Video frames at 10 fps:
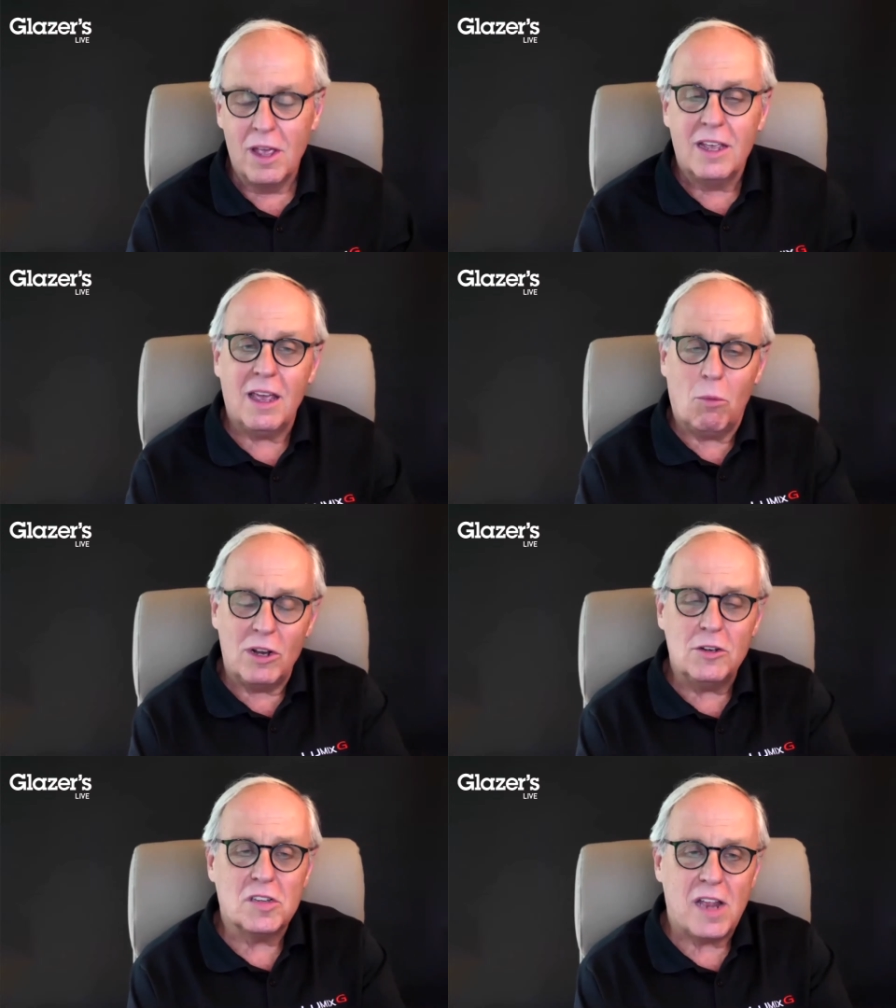So yeah,
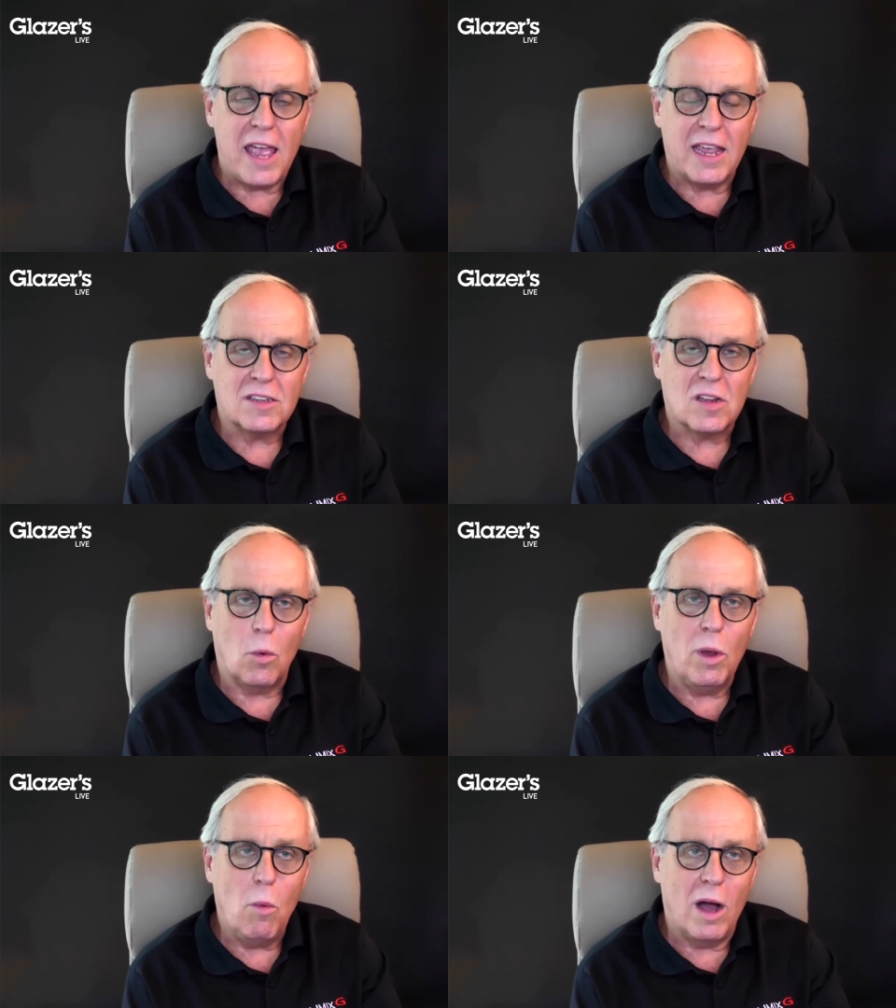what you're saying is so
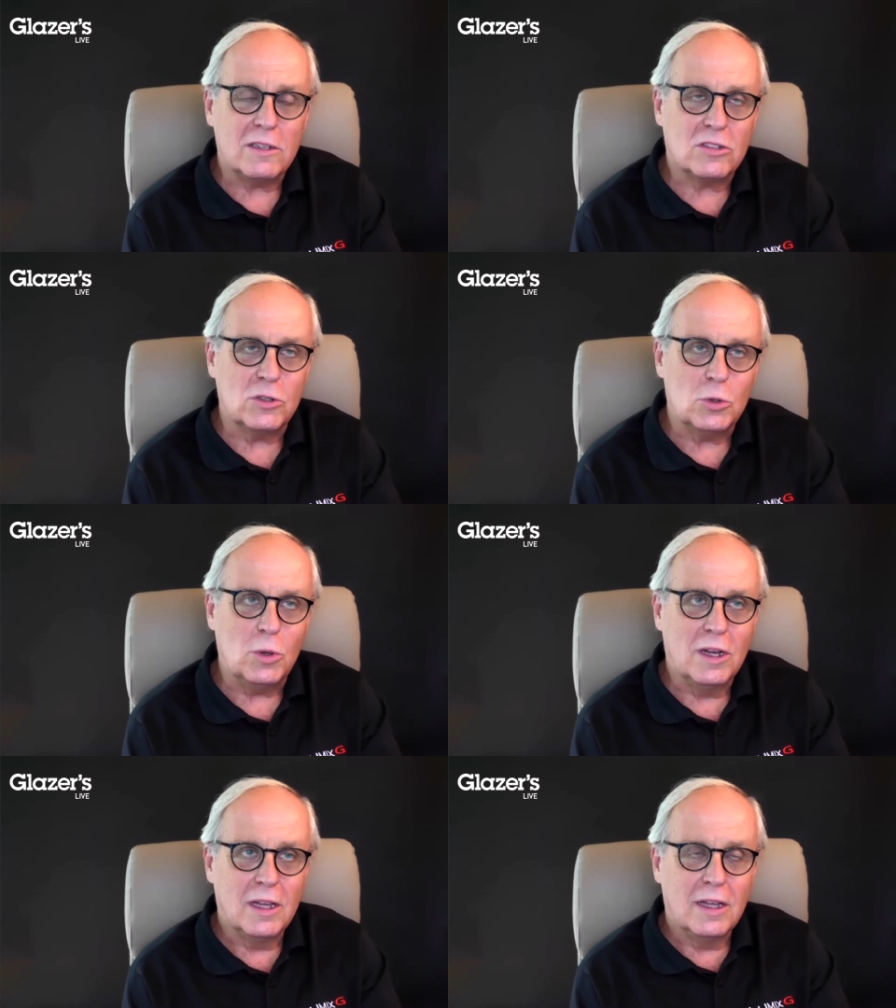we want
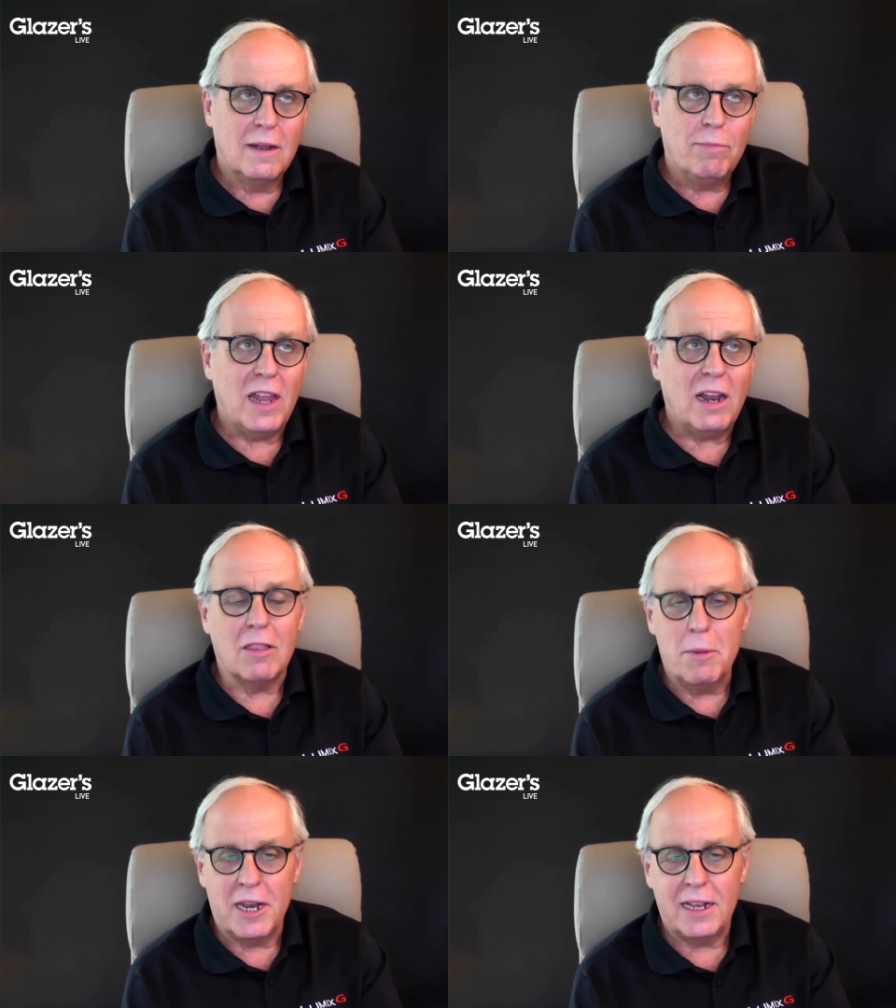to not
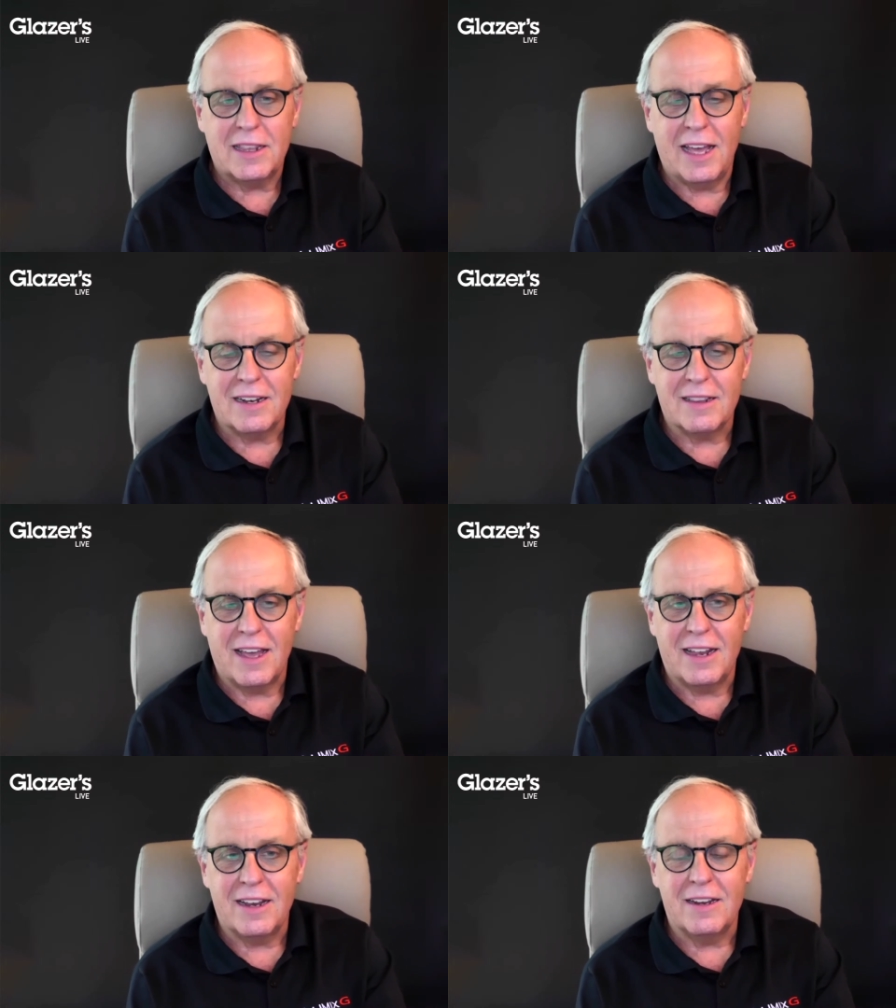eliminate
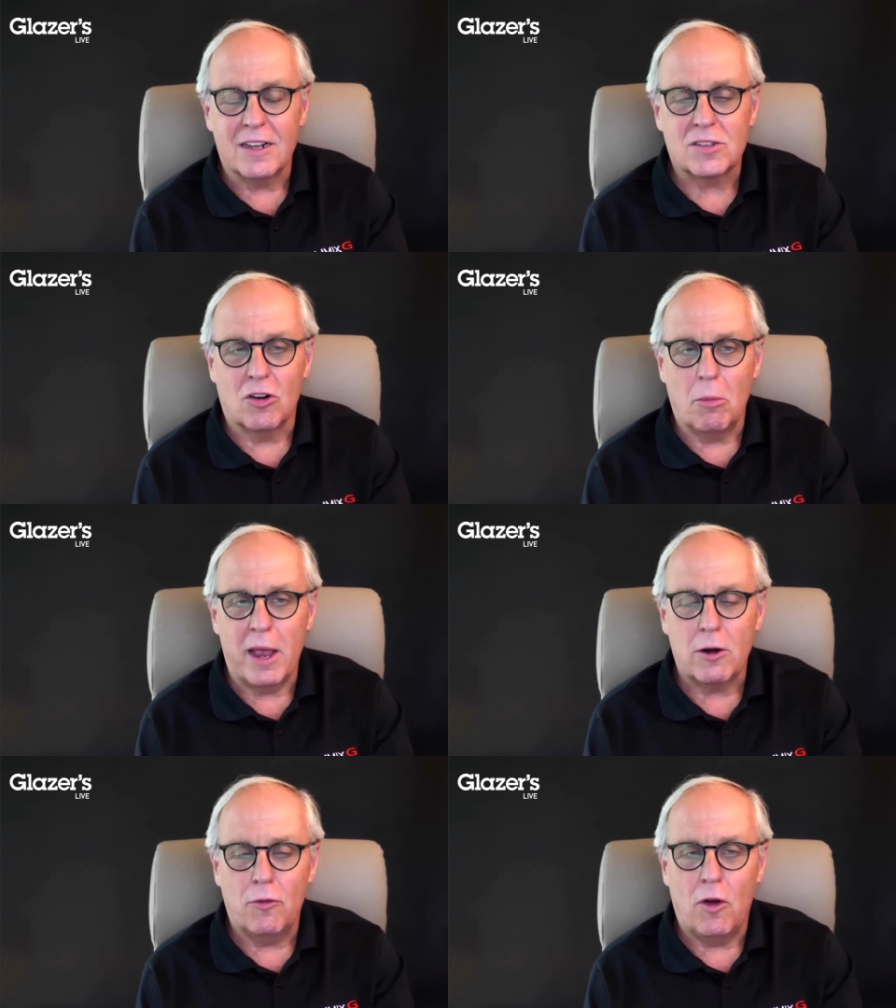that external
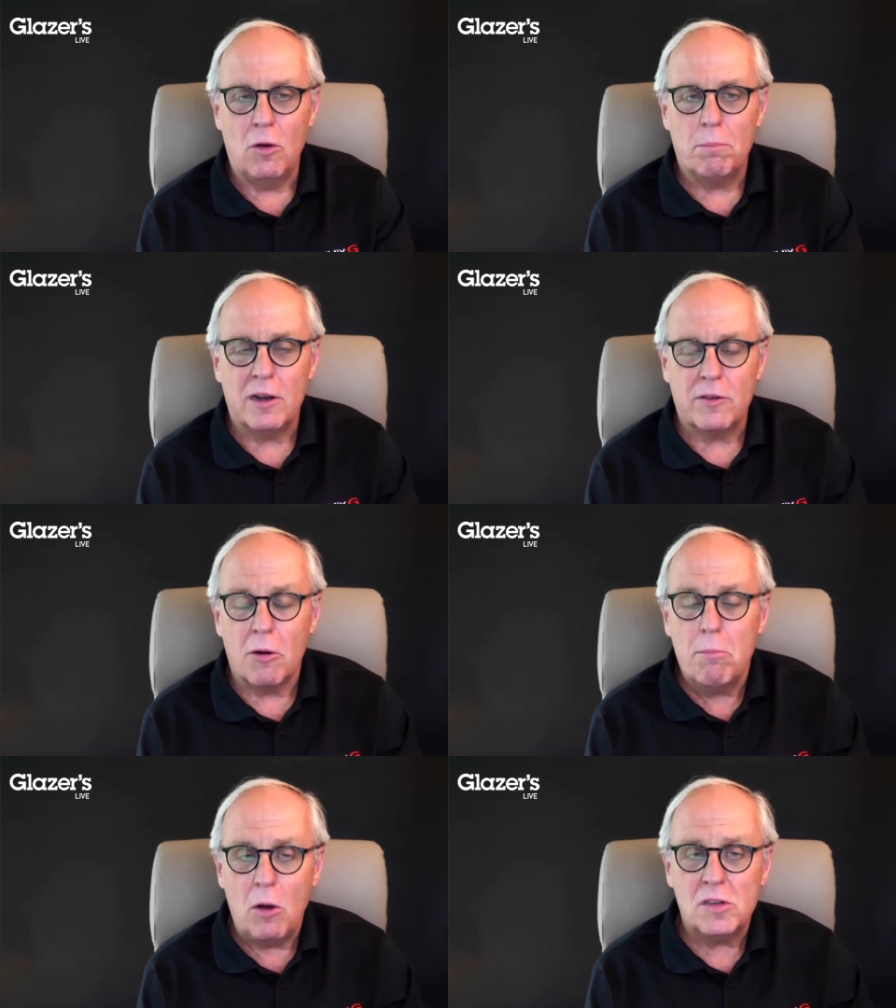microphone, but
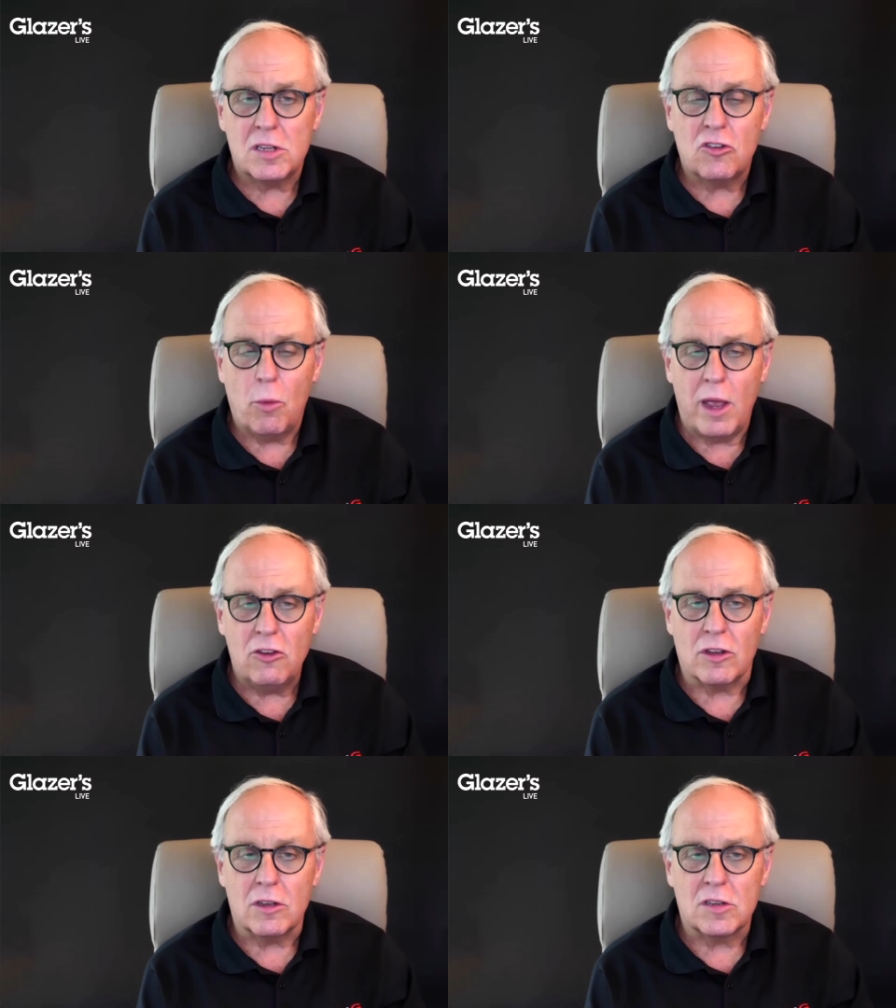for most
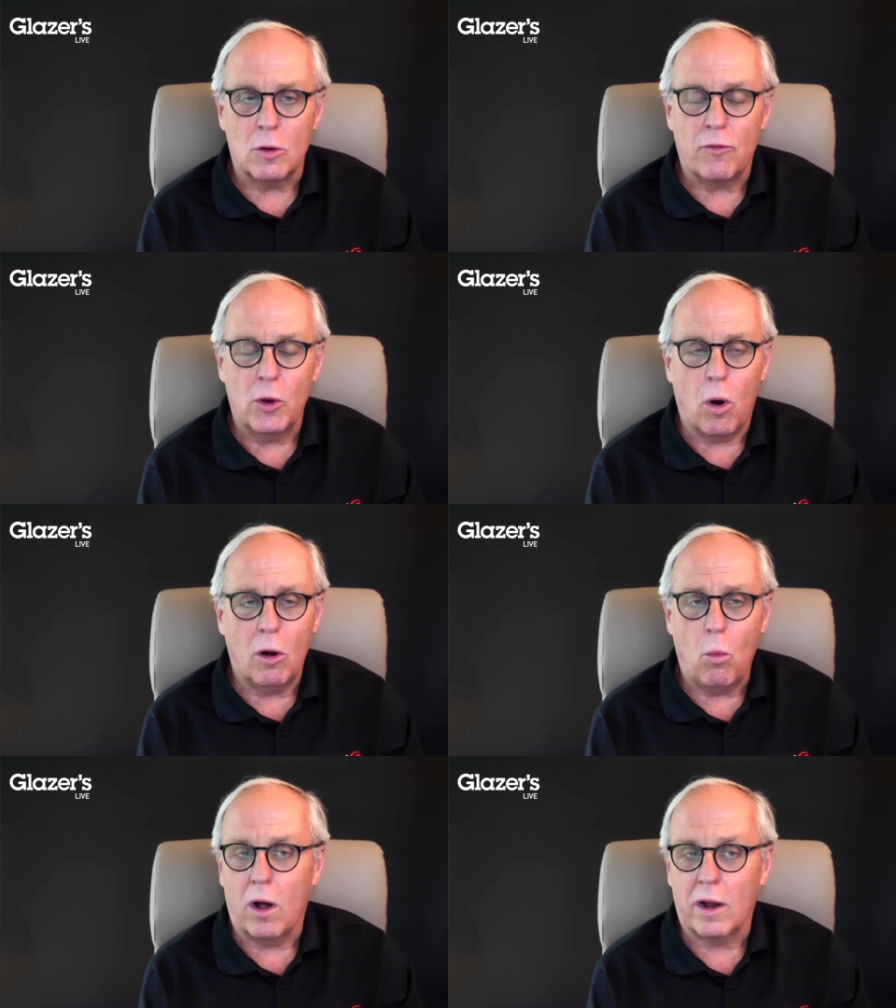situations. So if you
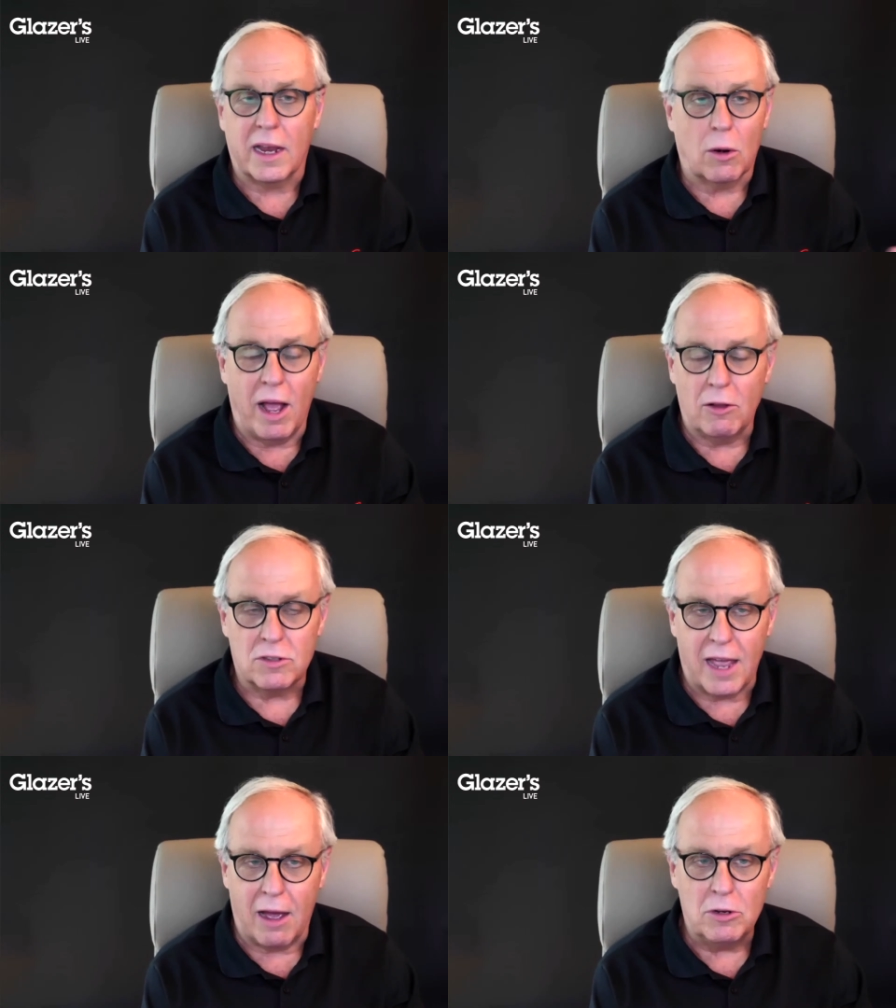are walking around
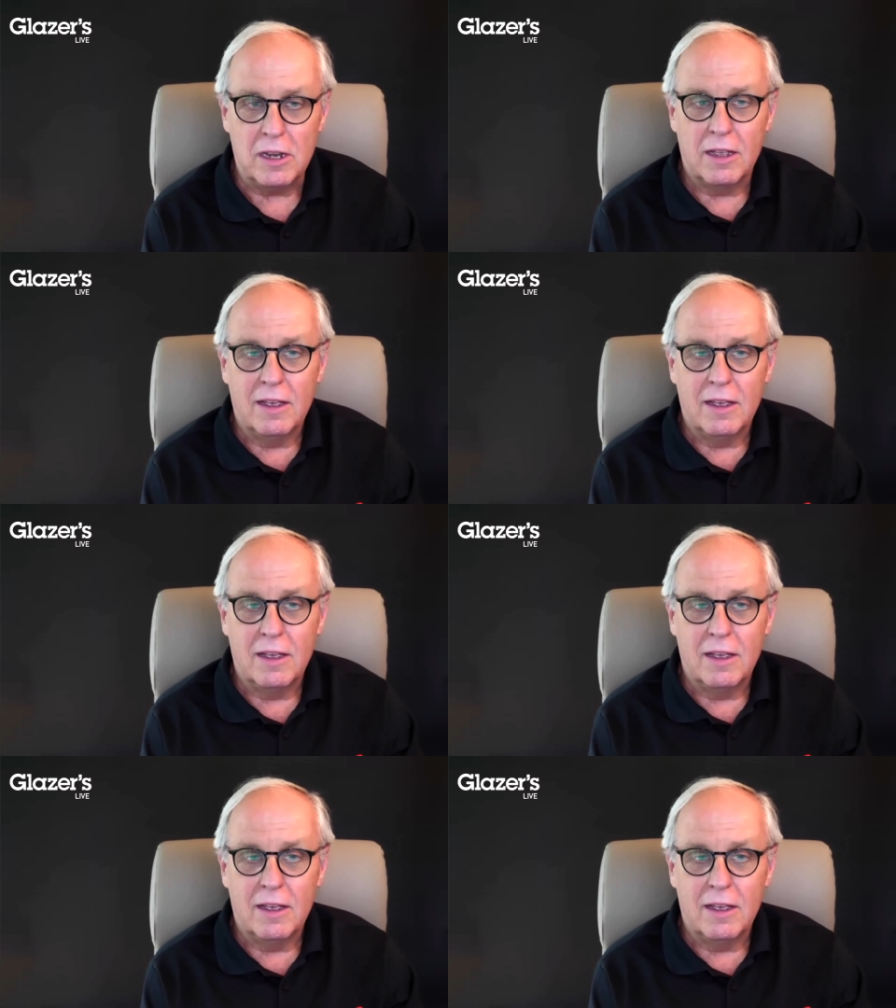town